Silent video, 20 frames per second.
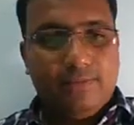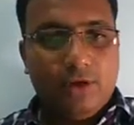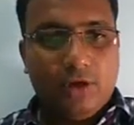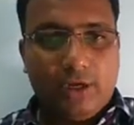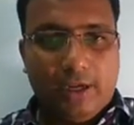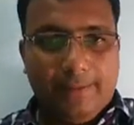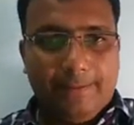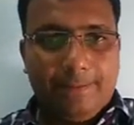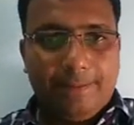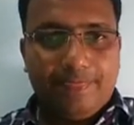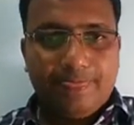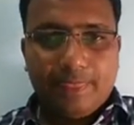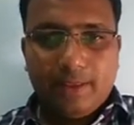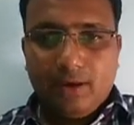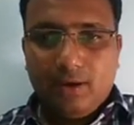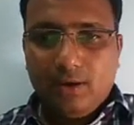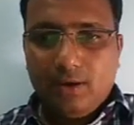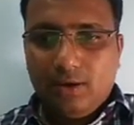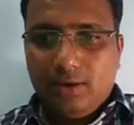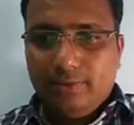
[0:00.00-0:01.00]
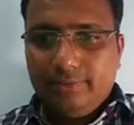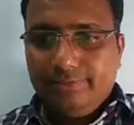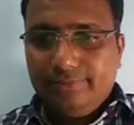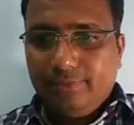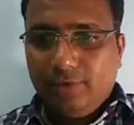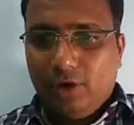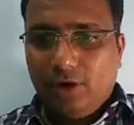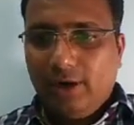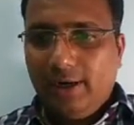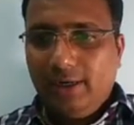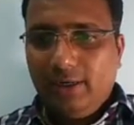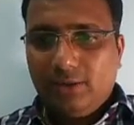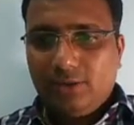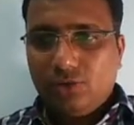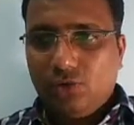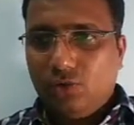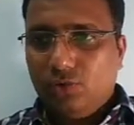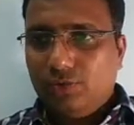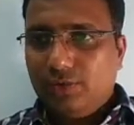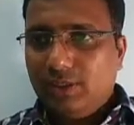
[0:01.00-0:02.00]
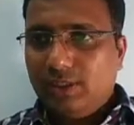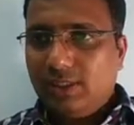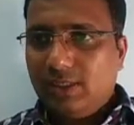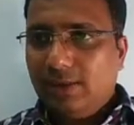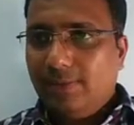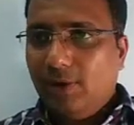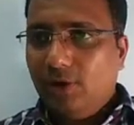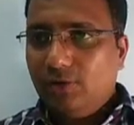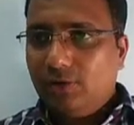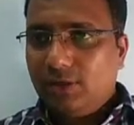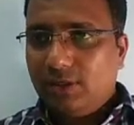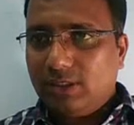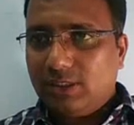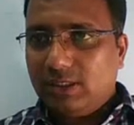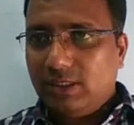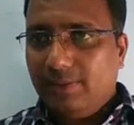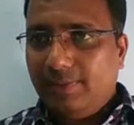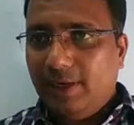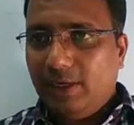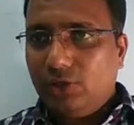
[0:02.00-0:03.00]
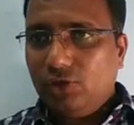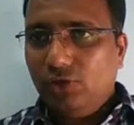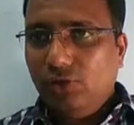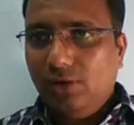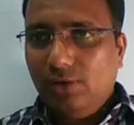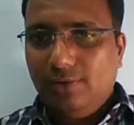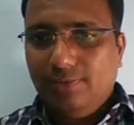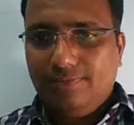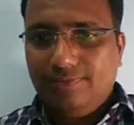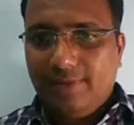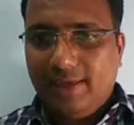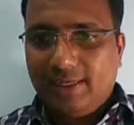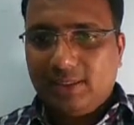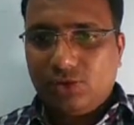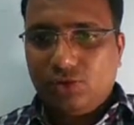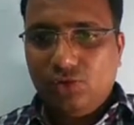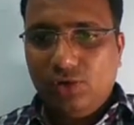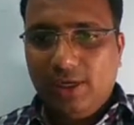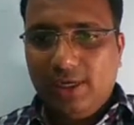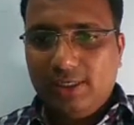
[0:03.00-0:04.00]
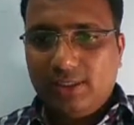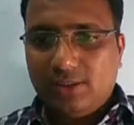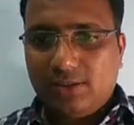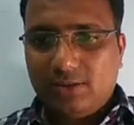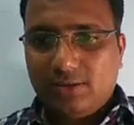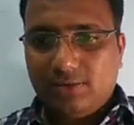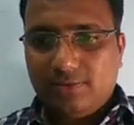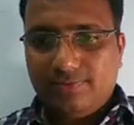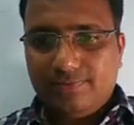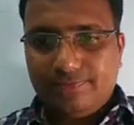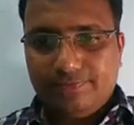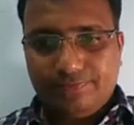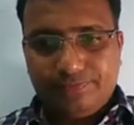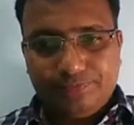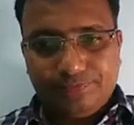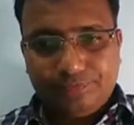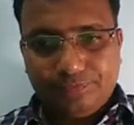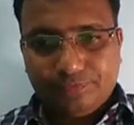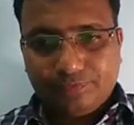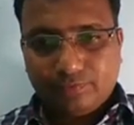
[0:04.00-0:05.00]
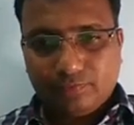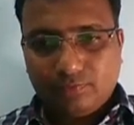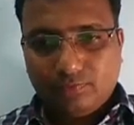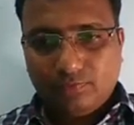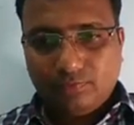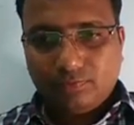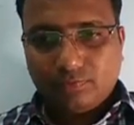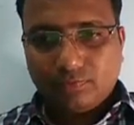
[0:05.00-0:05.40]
Clear the screen. Okay. Alright, so this is about snipping tool. Next tool is